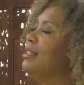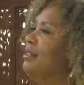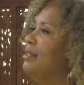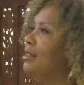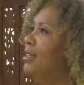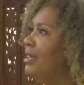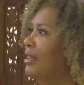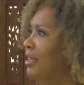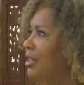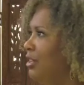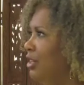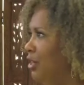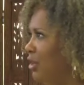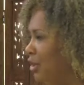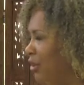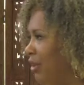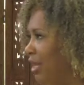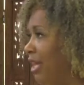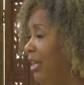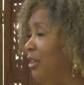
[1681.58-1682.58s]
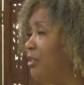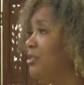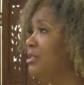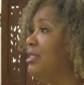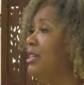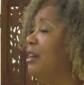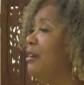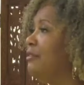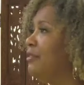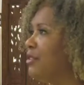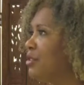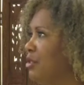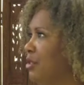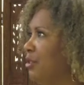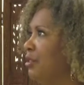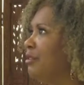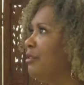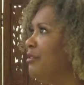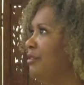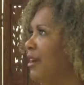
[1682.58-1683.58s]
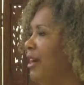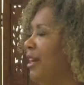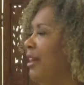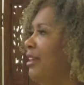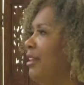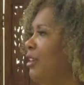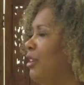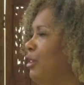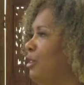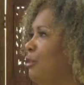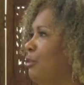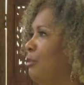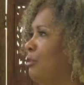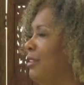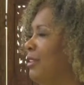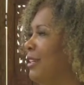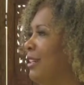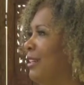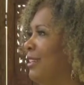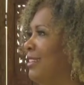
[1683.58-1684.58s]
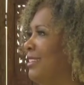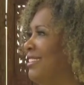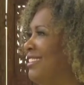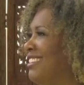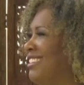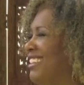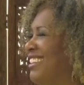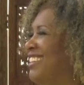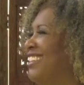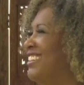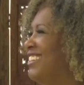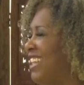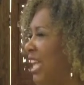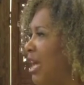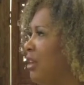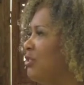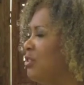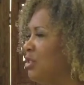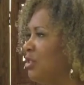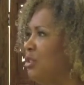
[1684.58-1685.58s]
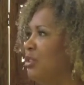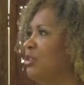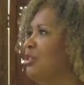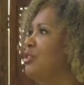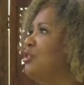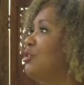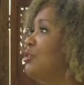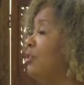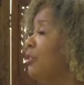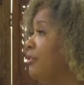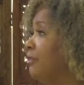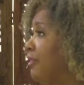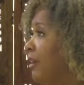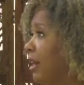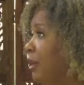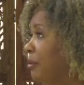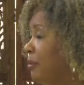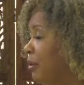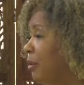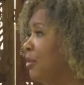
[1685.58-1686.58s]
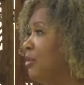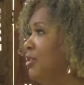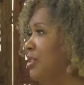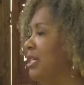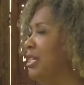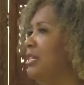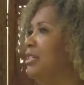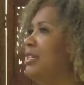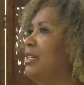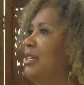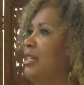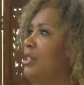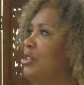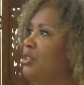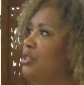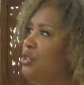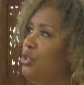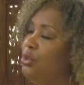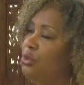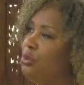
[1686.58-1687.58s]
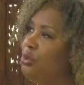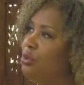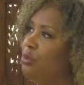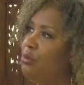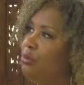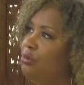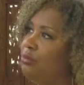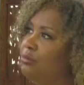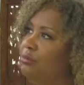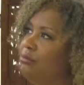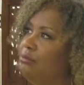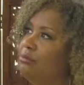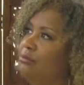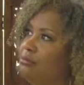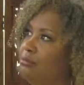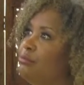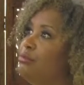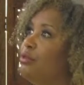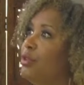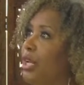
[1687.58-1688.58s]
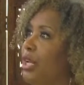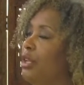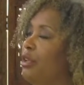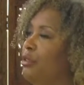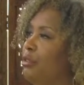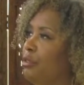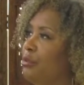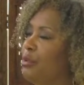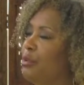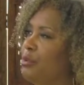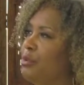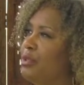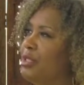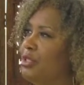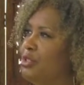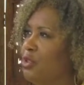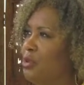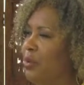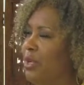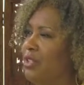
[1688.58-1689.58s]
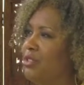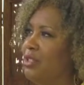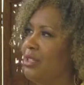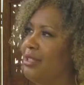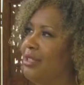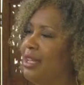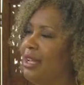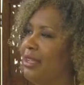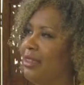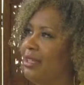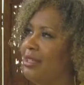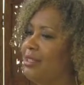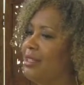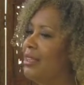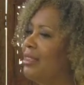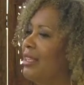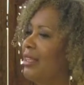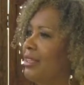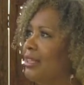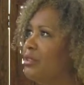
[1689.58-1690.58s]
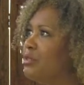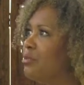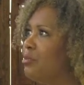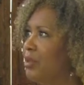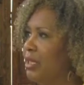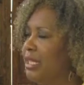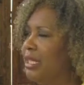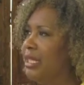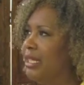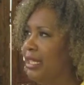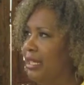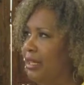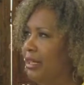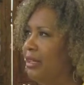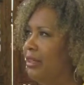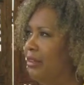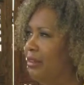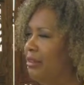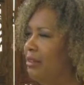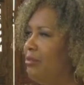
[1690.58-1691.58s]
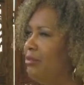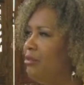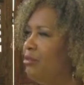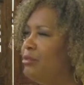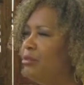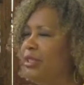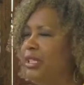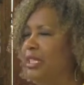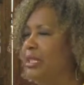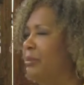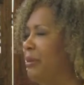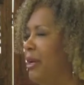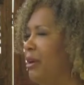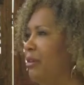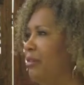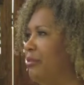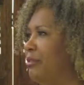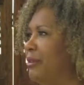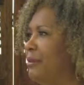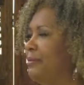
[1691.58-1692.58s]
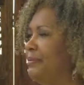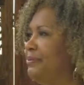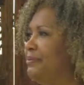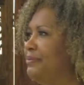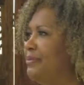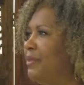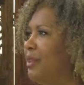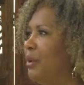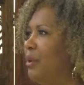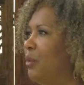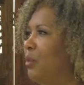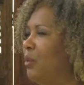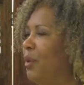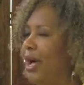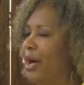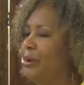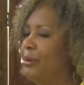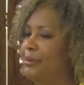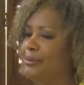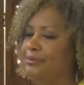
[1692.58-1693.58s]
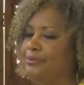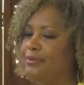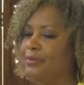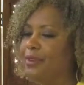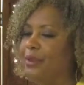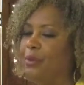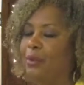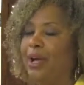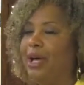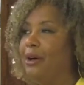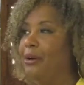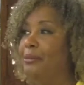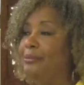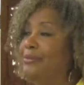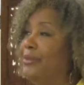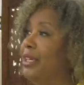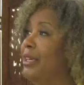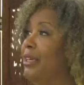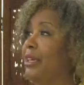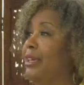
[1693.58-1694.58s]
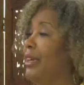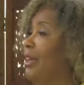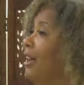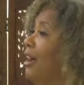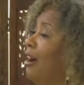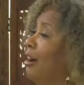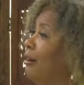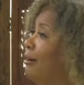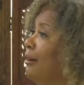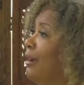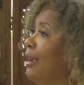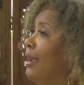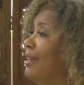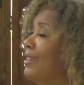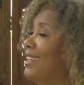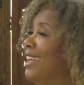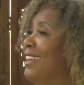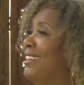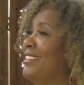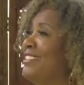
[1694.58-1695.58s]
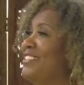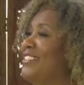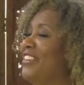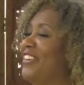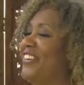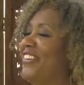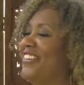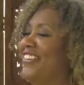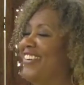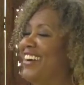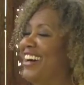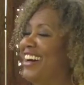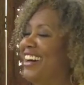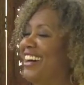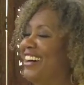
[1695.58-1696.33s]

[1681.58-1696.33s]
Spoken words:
and you know, like yourself, a certified, you know, a counselor, a certified person to bring you through situations like this. I think that's really key, really powerful. Wow, wow. All right, and so